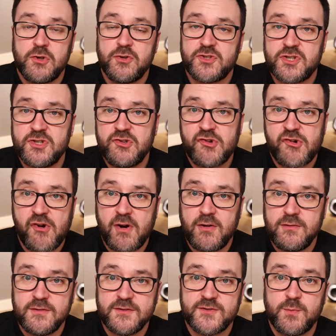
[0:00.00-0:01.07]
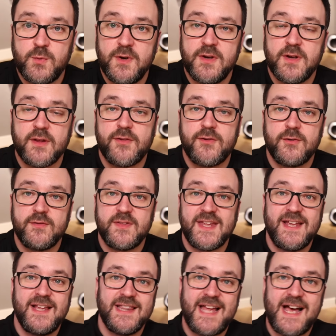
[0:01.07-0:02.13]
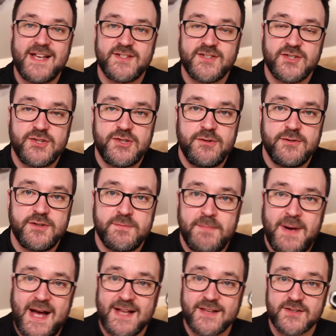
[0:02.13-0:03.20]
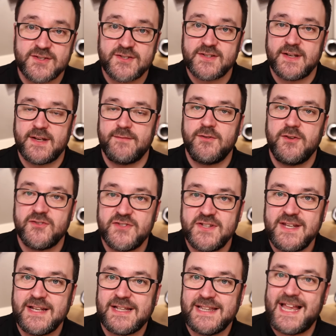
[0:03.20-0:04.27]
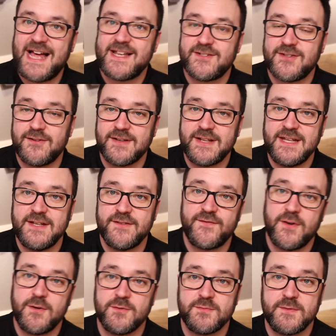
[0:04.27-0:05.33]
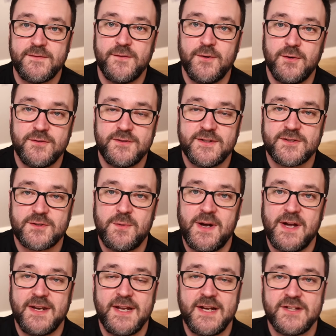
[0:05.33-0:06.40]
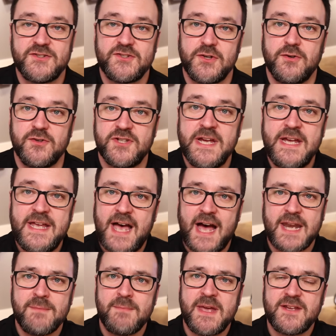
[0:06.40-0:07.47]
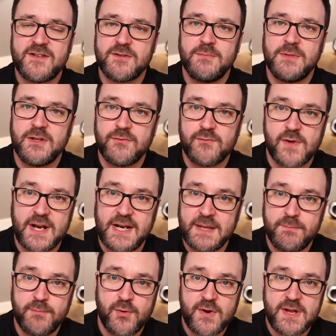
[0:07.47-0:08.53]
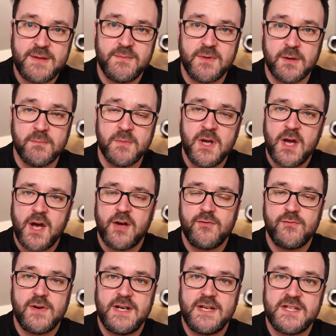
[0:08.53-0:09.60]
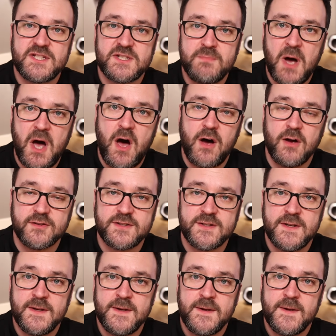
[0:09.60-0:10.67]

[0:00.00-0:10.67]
touch controls work through the glass touch pads. I've not seen glass on earphones before, so that's quite a nice touch. And it makes them look really premium and really smart.